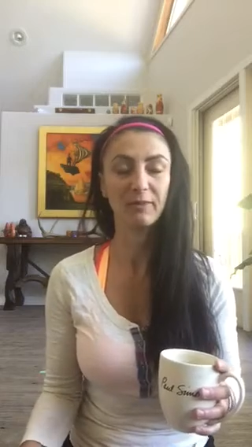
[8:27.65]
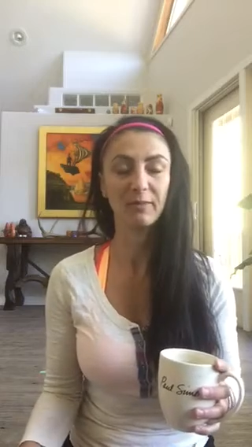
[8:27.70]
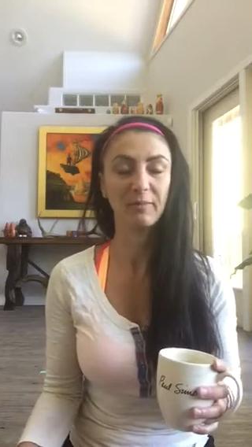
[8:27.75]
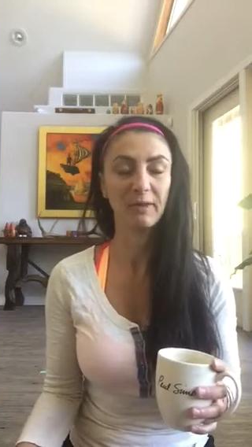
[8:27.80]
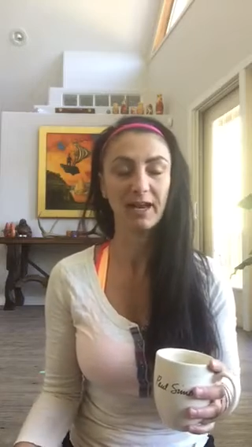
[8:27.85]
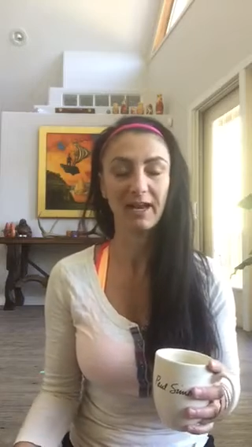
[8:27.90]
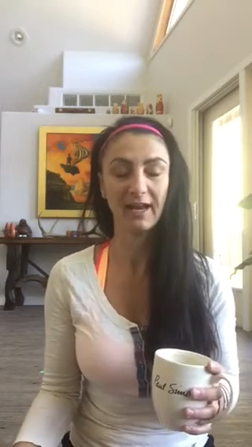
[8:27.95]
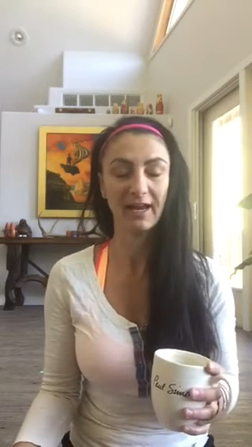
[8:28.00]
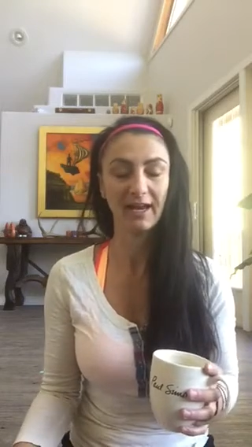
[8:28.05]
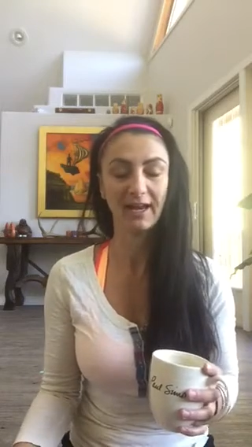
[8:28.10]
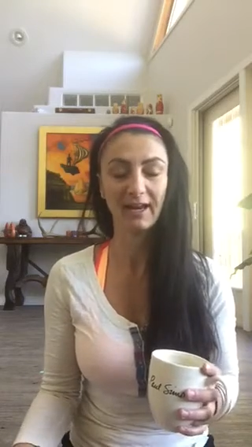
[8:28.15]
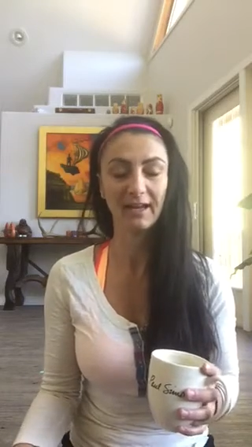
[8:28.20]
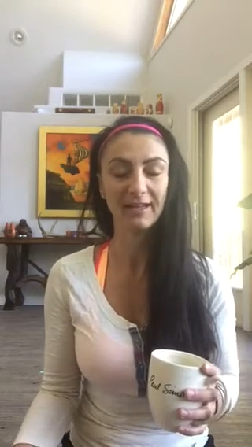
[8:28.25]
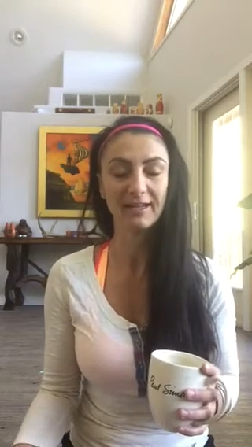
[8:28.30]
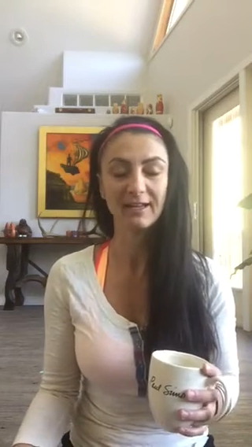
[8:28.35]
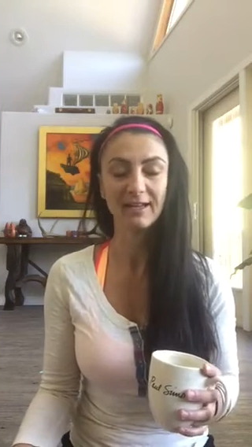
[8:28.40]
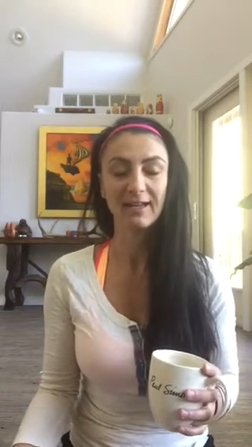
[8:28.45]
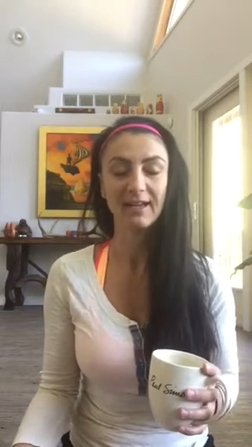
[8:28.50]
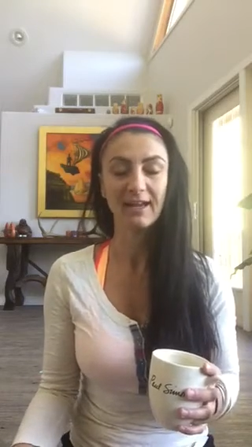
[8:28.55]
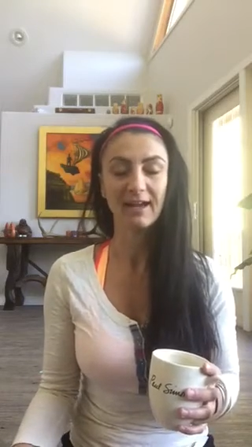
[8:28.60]
the pain
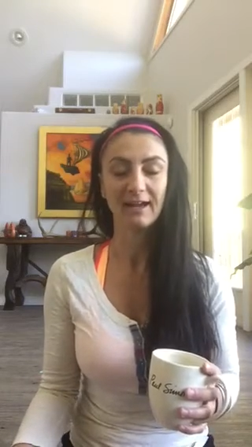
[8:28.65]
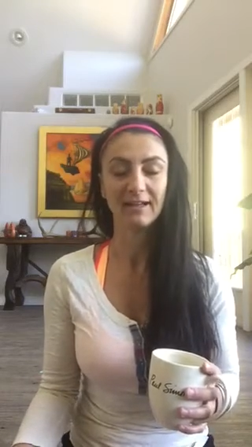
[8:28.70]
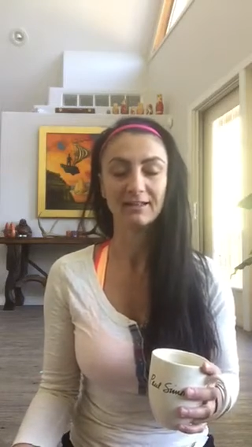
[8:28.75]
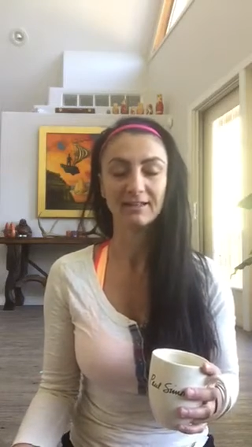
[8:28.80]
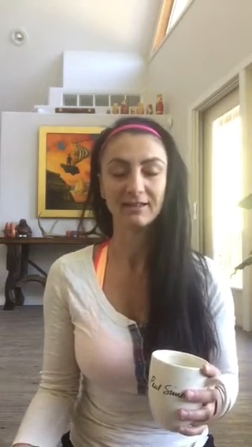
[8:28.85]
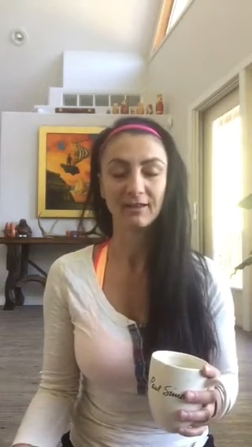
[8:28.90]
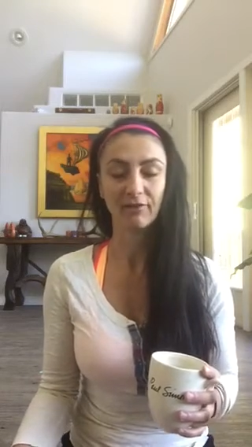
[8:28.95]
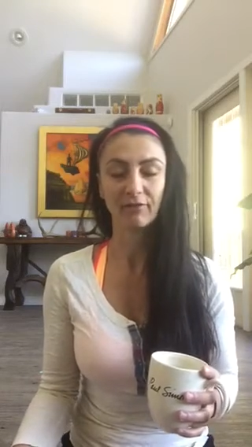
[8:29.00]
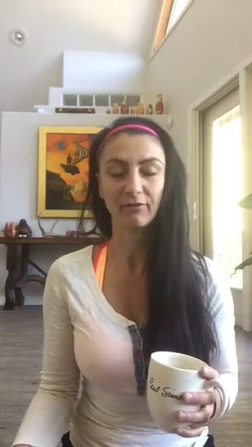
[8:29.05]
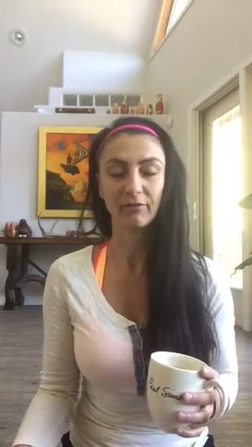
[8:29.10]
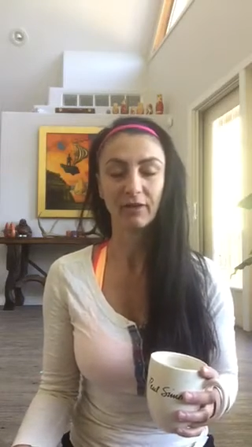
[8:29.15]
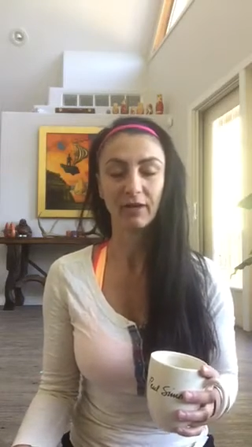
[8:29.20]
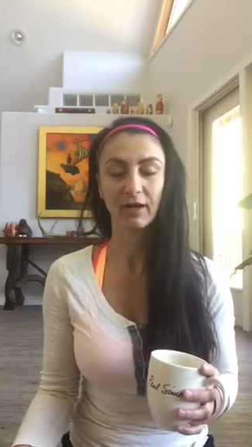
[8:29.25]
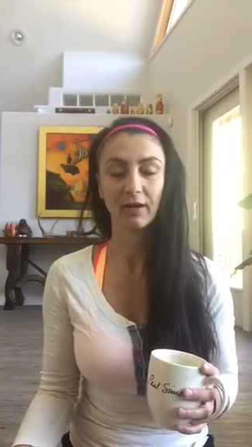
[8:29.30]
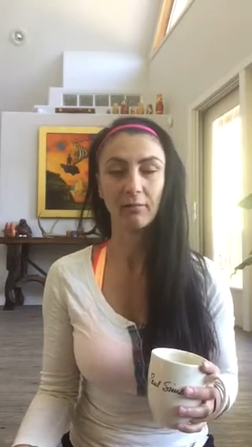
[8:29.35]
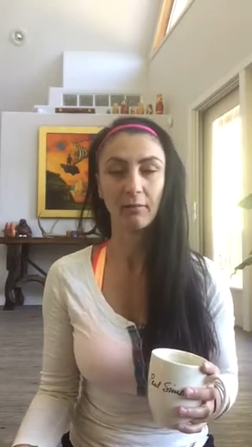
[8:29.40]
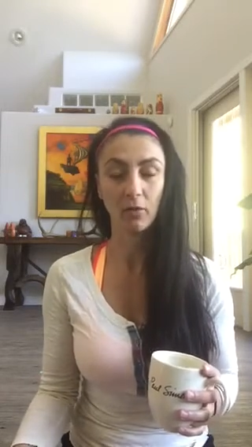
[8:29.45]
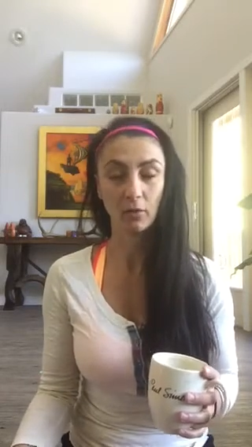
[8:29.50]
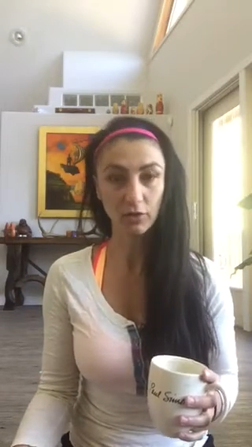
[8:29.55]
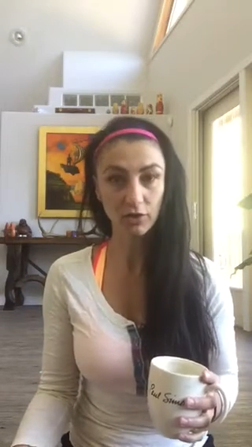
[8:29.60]
and suffering
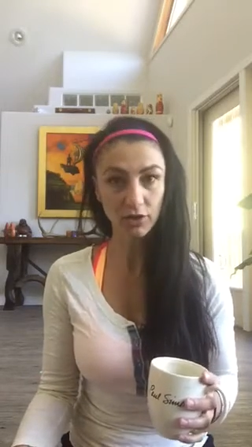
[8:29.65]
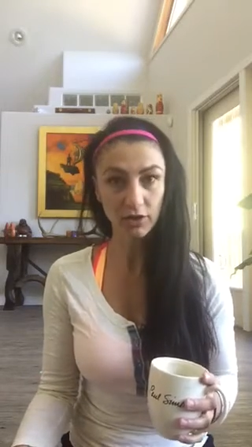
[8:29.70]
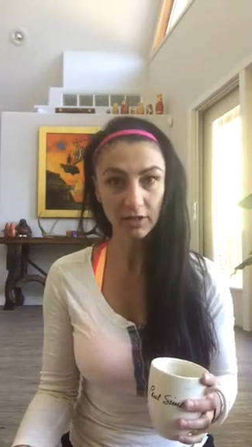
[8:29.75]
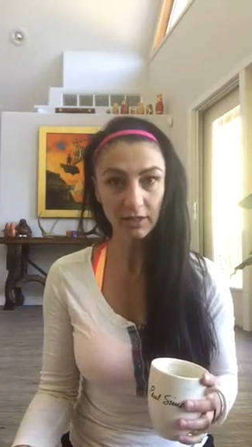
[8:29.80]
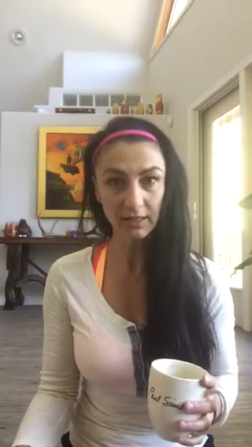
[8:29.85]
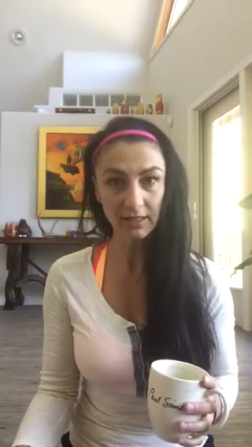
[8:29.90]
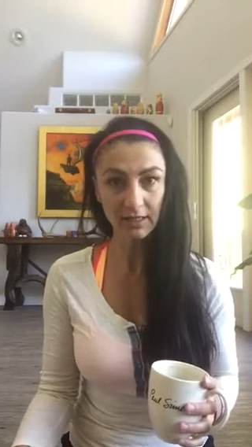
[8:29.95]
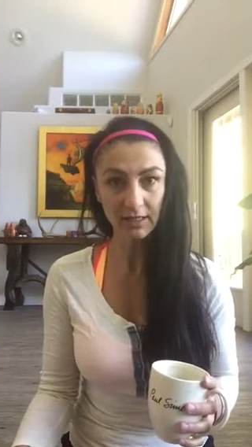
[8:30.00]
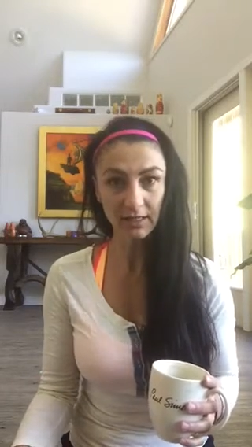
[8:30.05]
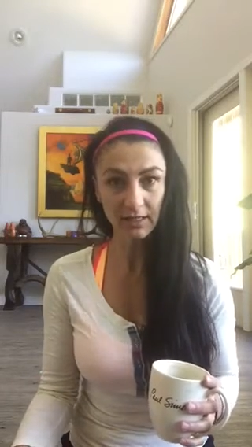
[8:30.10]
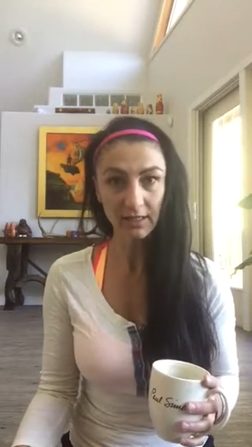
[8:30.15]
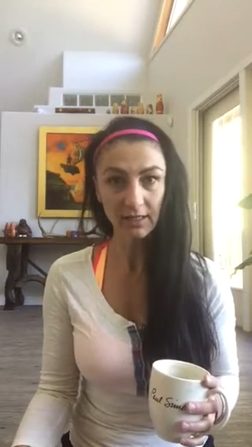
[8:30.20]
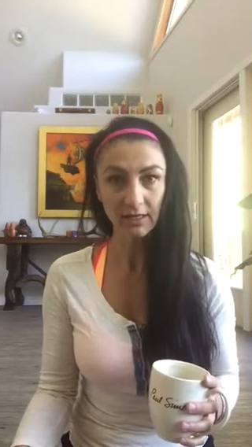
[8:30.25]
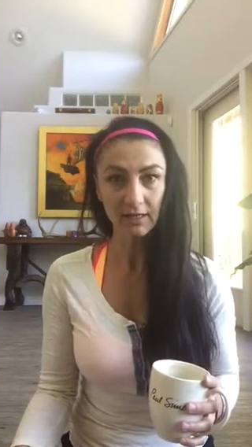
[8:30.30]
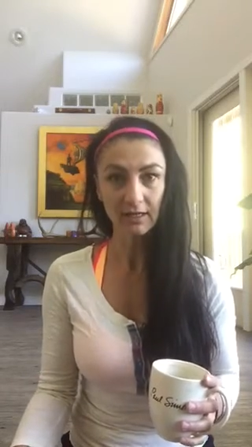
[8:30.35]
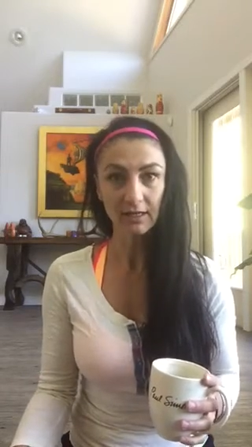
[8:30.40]
emotionally